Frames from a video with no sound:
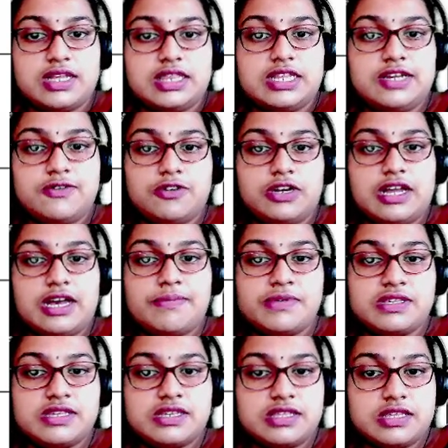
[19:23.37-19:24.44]
then what will happen,
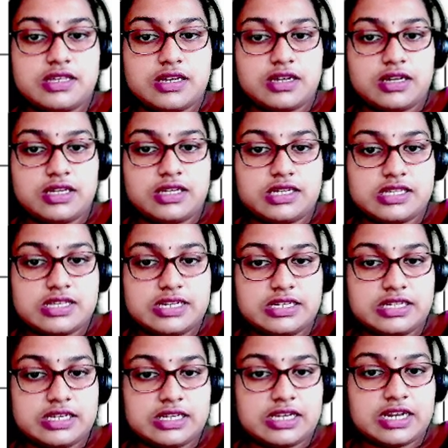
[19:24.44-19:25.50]
since it is
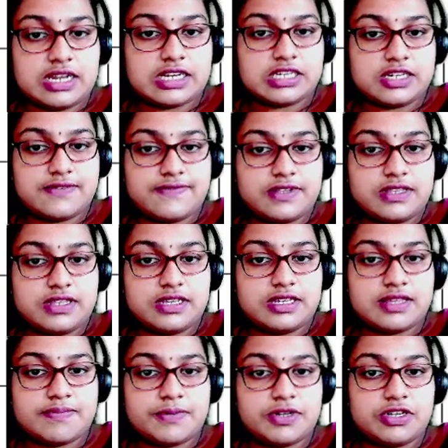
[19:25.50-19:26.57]
interconnected with
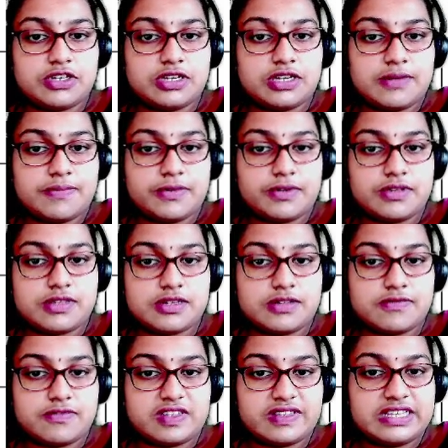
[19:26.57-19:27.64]
this particular
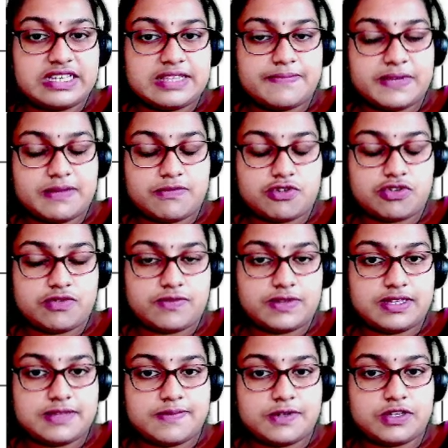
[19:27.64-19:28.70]
person, with
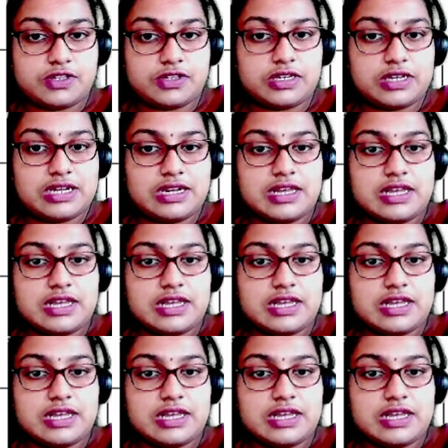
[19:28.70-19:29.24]
this particular